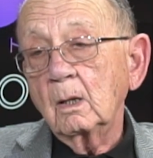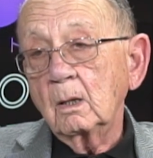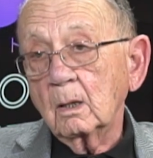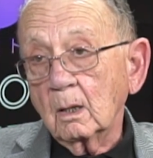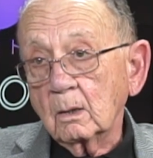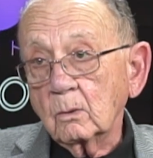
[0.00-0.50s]

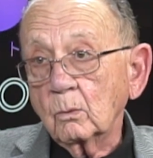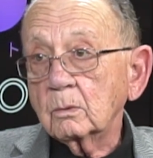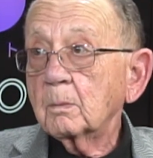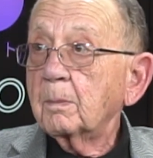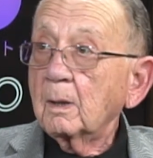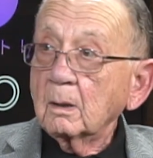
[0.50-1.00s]
You got to know what
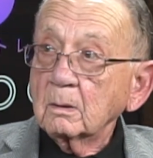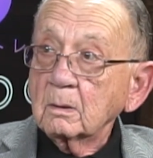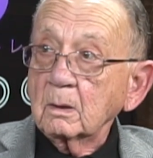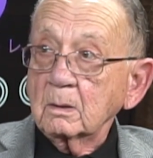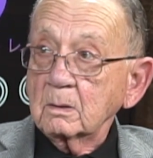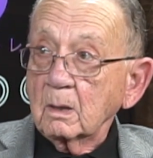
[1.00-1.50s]
the
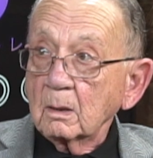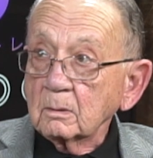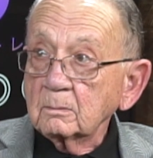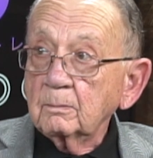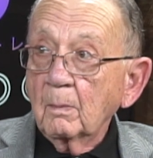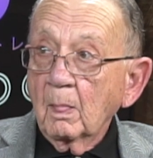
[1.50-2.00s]
politics are
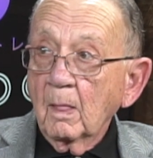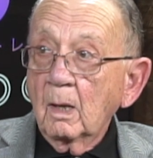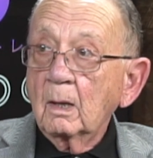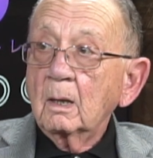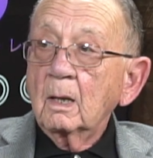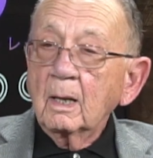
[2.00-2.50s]

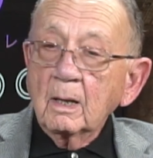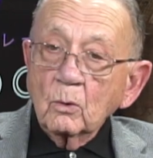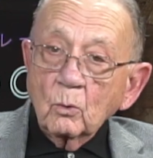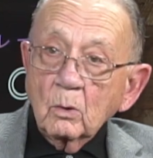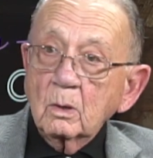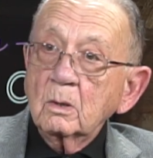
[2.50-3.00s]
in
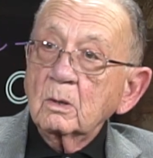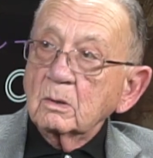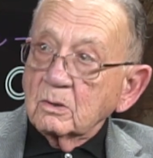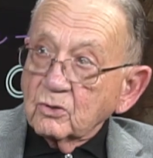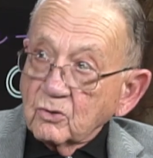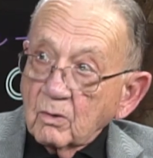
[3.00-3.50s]
order
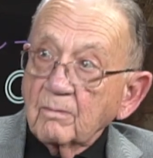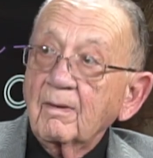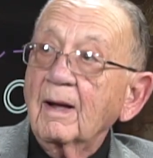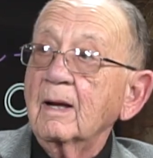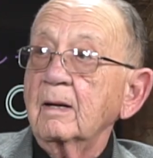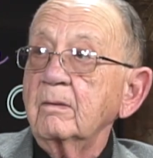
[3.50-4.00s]
to
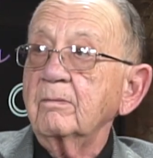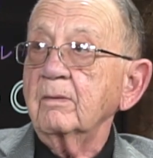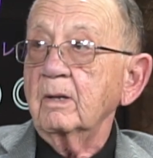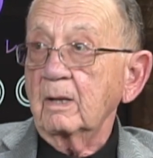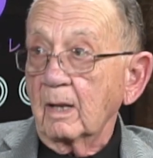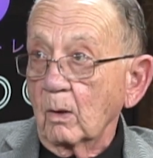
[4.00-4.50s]
survive
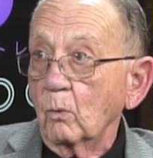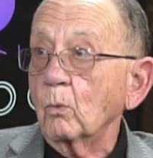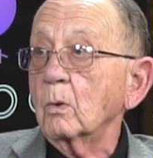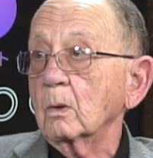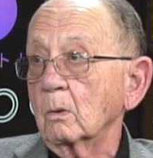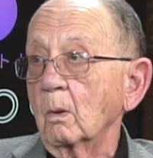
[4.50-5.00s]
in that world.